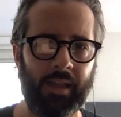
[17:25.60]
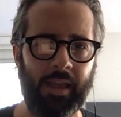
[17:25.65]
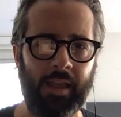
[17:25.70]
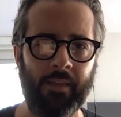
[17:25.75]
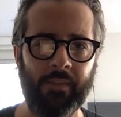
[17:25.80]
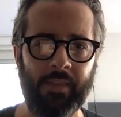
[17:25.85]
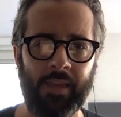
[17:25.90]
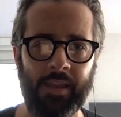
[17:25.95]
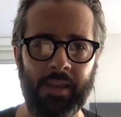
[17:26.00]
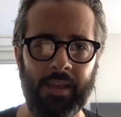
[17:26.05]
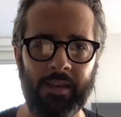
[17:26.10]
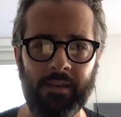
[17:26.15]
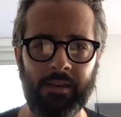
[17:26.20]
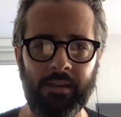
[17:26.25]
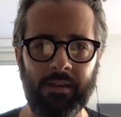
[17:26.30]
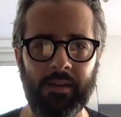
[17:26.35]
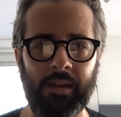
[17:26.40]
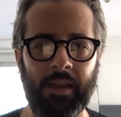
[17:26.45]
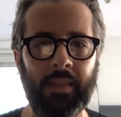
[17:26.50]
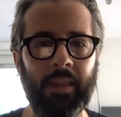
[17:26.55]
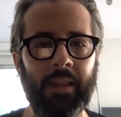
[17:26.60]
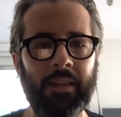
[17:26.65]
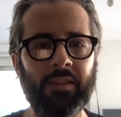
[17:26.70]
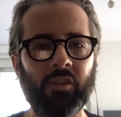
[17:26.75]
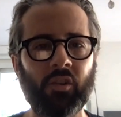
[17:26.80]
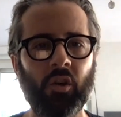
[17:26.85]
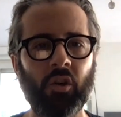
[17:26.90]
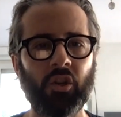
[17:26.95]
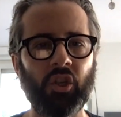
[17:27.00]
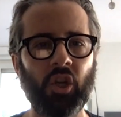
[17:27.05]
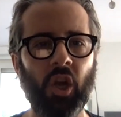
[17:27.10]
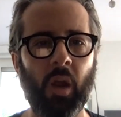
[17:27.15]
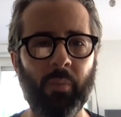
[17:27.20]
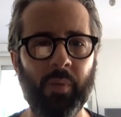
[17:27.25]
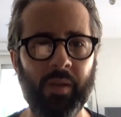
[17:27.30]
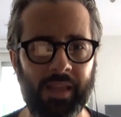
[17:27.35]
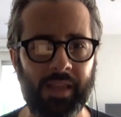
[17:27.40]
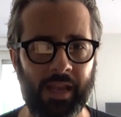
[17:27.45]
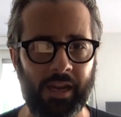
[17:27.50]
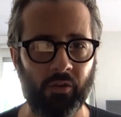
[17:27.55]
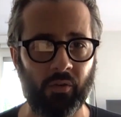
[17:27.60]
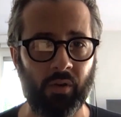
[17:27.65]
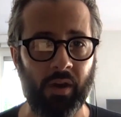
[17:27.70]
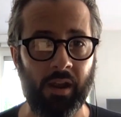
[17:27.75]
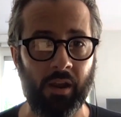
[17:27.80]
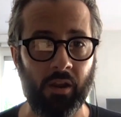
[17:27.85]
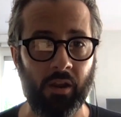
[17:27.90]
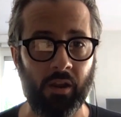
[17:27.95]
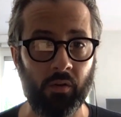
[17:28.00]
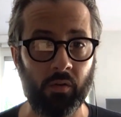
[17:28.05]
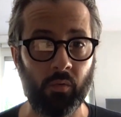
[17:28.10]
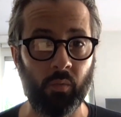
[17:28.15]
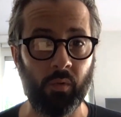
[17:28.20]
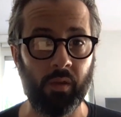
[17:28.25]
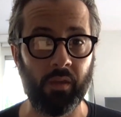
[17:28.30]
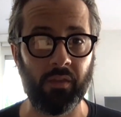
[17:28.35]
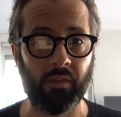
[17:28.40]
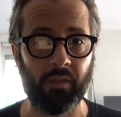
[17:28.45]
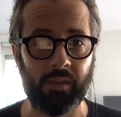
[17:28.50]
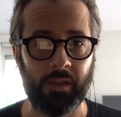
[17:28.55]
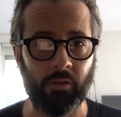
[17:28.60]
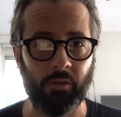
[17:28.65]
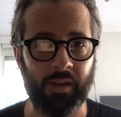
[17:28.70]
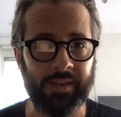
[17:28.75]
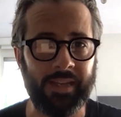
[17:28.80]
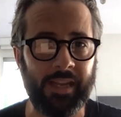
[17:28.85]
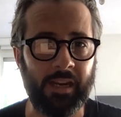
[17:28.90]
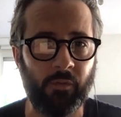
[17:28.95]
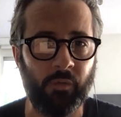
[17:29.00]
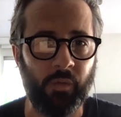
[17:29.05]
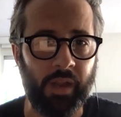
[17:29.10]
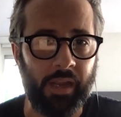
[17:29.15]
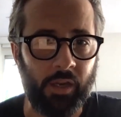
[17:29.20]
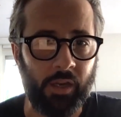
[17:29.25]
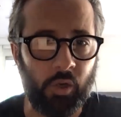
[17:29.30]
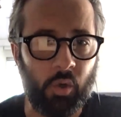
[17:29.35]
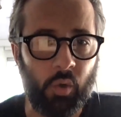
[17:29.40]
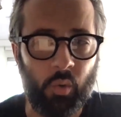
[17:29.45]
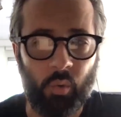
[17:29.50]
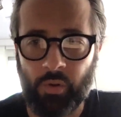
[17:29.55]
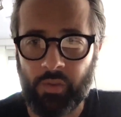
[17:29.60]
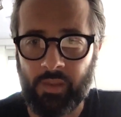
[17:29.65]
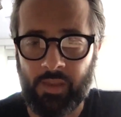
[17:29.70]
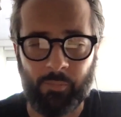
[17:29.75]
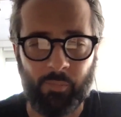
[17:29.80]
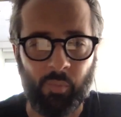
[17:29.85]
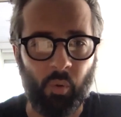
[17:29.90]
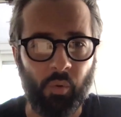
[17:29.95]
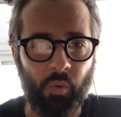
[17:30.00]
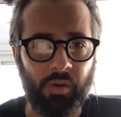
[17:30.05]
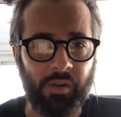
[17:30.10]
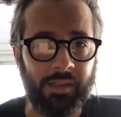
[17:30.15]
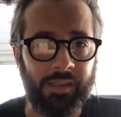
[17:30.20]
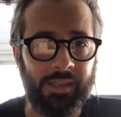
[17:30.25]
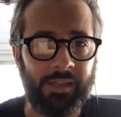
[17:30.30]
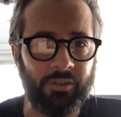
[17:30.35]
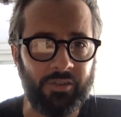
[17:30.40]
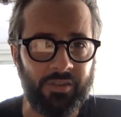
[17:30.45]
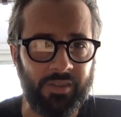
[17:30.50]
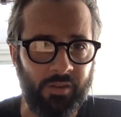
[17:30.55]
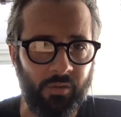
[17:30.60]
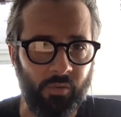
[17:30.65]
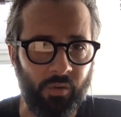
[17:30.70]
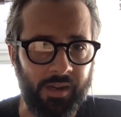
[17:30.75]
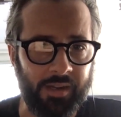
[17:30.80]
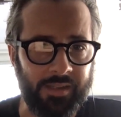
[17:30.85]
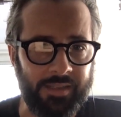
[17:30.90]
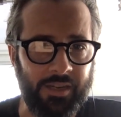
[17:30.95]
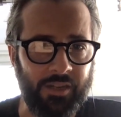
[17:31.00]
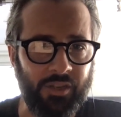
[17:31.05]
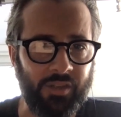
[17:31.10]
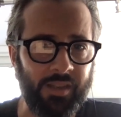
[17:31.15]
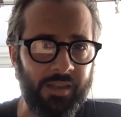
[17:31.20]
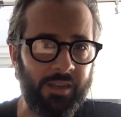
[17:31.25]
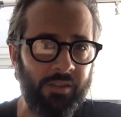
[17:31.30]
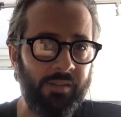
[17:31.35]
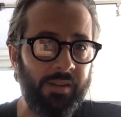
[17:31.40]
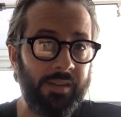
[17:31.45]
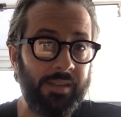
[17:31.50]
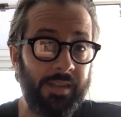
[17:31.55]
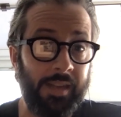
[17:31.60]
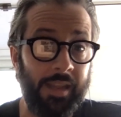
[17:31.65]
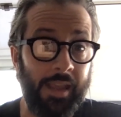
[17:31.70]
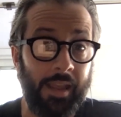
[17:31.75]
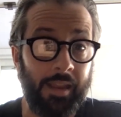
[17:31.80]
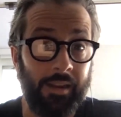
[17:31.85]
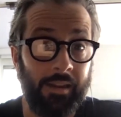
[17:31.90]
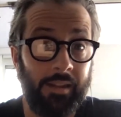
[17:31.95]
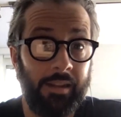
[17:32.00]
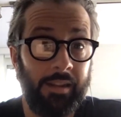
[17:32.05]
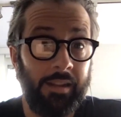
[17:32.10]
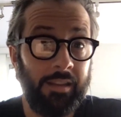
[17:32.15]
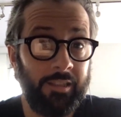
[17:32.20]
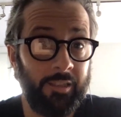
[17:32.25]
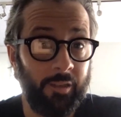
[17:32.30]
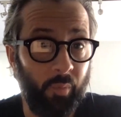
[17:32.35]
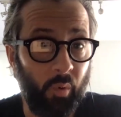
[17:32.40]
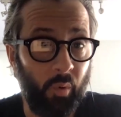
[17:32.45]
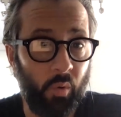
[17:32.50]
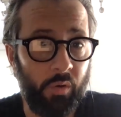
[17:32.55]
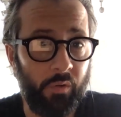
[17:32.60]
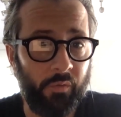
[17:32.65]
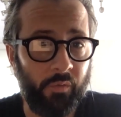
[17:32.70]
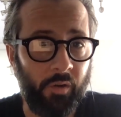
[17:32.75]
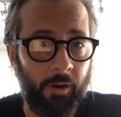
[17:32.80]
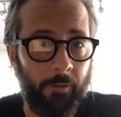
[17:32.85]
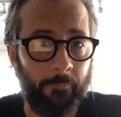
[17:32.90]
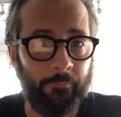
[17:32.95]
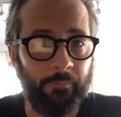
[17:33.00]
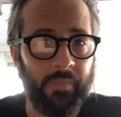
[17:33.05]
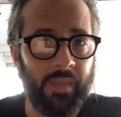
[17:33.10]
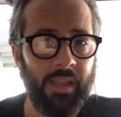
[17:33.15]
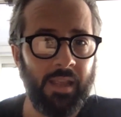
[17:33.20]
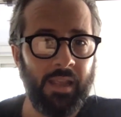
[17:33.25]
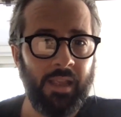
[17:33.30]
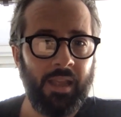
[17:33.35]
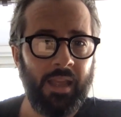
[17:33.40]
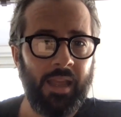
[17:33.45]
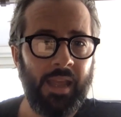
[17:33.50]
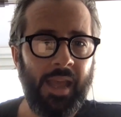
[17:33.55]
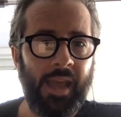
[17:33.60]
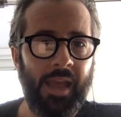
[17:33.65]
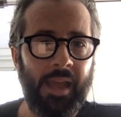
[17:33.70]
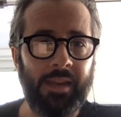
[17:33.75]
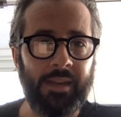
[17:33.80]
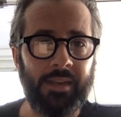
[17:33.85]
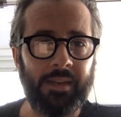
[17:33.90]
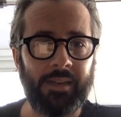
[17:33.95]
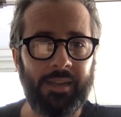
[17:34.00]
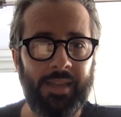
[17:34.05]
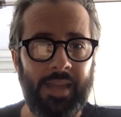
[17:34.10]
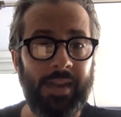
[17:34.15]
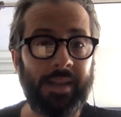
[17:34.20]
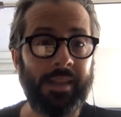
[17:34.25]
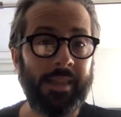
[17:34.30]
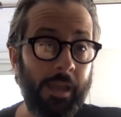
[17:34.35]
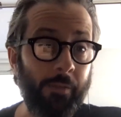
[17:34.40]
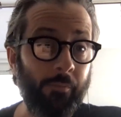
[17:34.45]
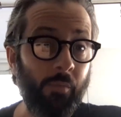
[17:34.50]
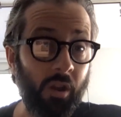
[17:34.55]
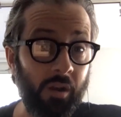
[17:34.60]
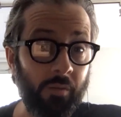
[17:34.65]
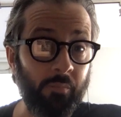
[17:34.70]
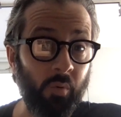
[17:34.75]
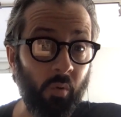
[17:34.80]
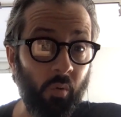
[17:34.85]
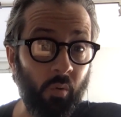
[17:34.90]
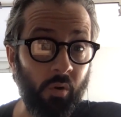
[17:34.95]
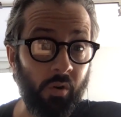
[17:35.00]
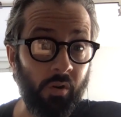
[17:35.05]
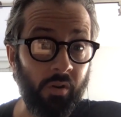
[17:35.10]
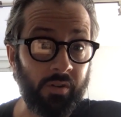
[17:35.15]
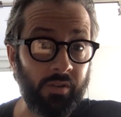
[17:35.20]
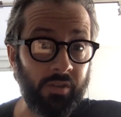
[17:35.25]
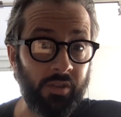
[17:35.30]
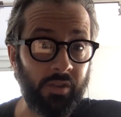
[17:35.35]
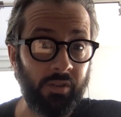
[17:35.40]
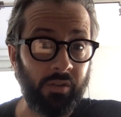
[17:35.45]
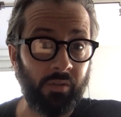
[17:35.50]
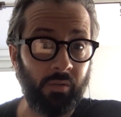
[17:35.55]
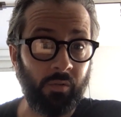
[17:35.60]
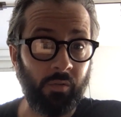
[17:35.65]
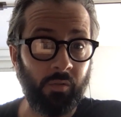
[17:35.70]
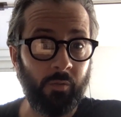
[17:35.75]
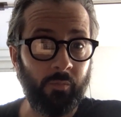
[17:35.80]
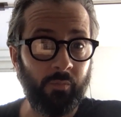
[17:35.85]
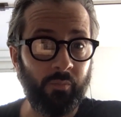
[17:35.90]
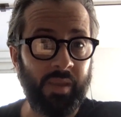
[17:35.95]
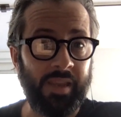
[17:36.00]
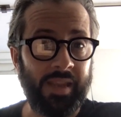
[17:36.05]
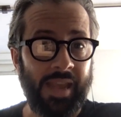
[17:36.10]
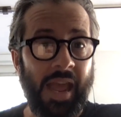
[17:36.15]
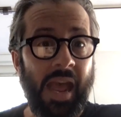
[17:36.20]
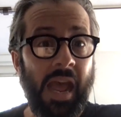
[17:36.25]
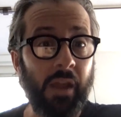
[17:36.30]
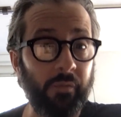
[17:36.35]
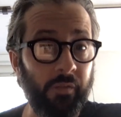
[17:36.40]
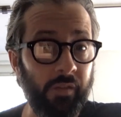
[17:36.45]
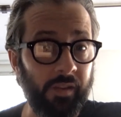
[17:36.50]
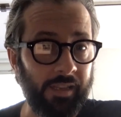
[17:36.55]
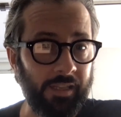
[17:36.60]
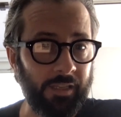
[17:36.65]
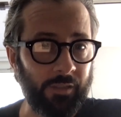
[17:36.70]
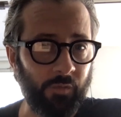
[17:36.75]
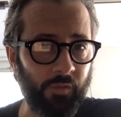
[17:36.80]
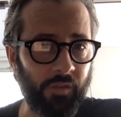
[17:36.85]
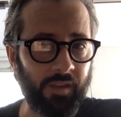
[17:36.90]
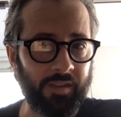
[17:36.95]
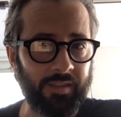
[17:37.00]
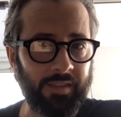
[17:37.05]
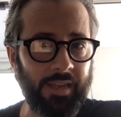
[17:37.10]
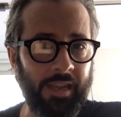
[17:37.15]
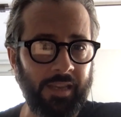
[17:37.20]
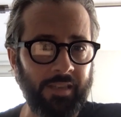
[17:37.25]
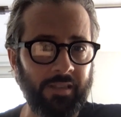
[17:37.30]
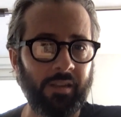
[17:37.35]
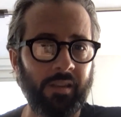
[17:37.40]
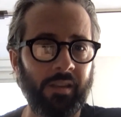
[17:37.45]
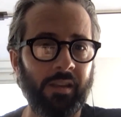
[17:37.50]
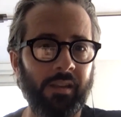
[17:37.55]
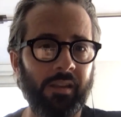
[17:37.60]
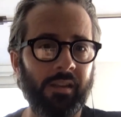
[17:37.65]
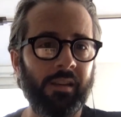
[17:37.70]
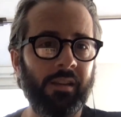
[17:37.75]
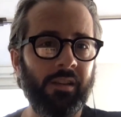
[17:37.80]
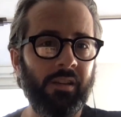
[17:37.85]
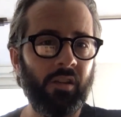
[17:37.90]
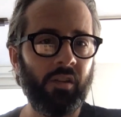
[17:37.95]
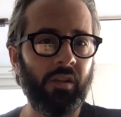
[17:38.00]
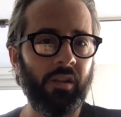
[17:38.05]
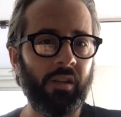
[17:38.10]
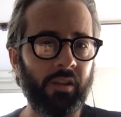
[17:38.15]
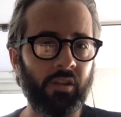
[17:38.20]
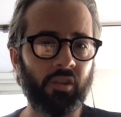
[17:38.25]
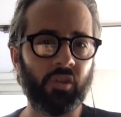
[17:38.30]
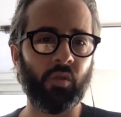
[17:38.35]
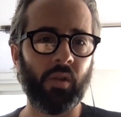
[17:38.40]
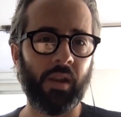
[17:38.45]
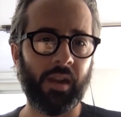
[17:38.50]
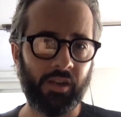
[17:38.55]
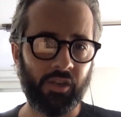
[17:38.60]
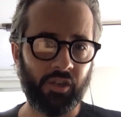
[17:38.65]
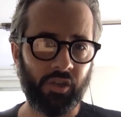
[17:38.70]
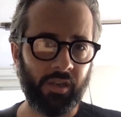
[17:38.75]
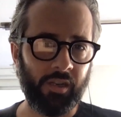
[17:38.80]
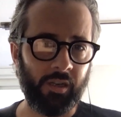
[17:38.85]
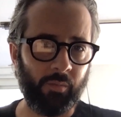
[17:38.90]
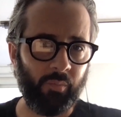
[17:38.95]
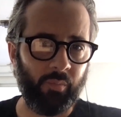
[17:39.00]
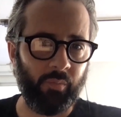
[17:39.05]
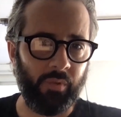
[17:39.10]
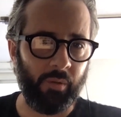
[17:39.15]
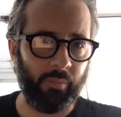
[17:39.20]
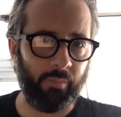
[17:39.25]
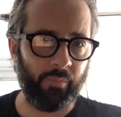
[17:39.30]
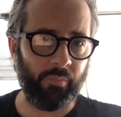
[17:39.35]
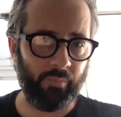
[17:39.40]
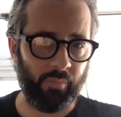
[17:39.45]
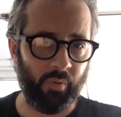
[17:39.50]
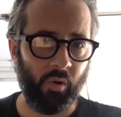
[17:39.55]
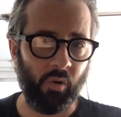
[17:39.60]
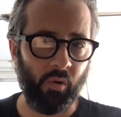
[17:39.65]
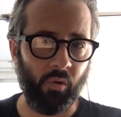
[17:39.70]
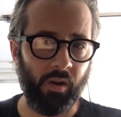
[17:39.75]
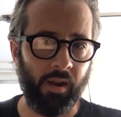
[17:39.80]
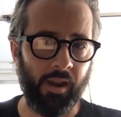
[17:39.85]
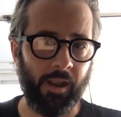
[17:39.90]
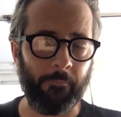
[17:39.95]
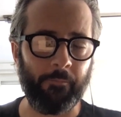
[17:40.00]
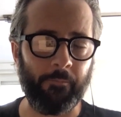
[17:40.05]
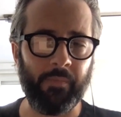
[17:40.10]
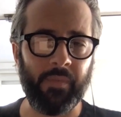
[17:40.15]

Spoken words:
and then start shopping that around with, identifying who are the important leaders in the organization that you need to get support from, and getting them on board to being advocates for this as a strategy and a program.